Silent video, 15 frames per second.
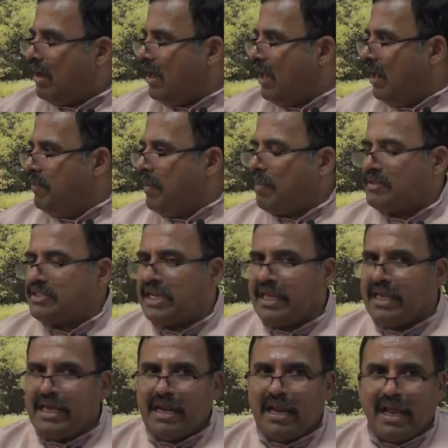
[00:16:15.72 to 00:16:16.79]
all people
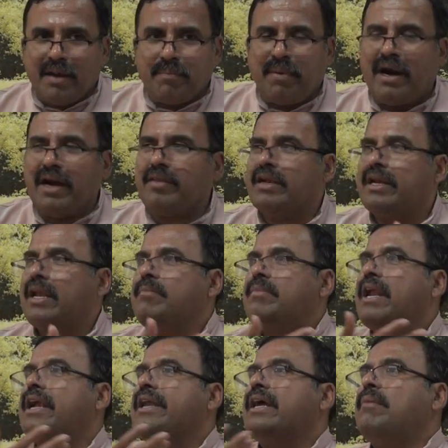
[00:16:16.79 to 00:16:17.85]
sitting here are part of the dream
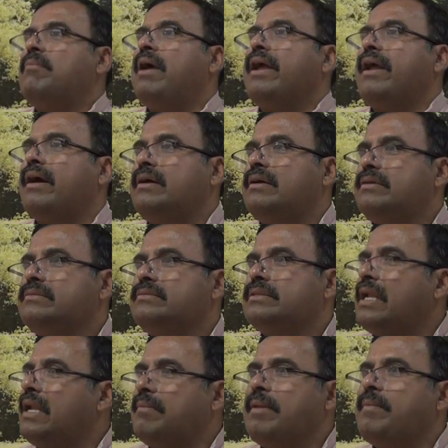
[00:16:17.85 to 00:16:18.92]
reality called maya
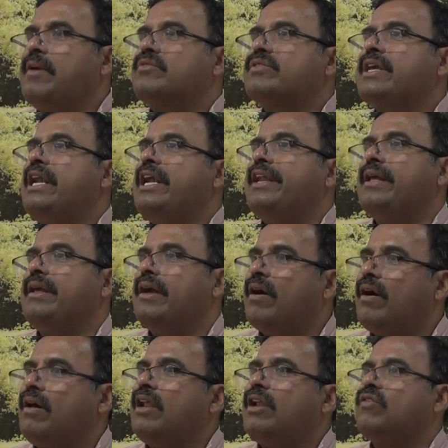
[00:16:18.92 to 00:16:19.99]
none of them have reality
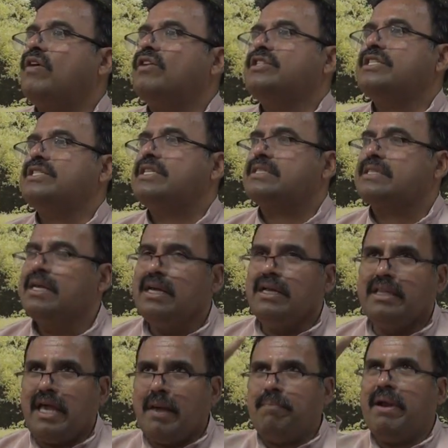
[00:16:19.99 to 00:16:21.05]
all are consciousness
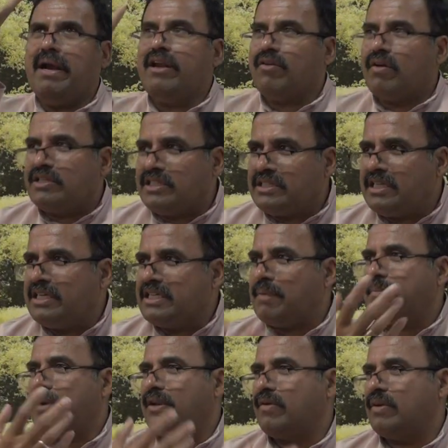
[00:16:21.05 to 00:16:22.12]
they appeared in consciousness
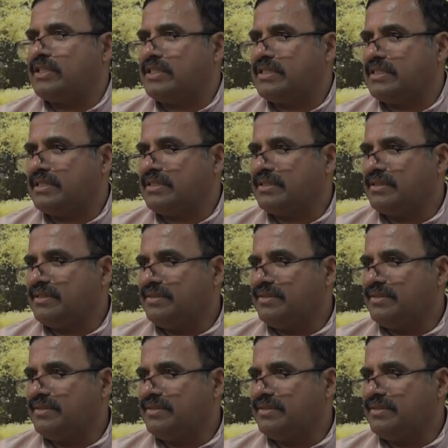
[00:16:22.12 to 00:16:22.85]
disappeared in consciousness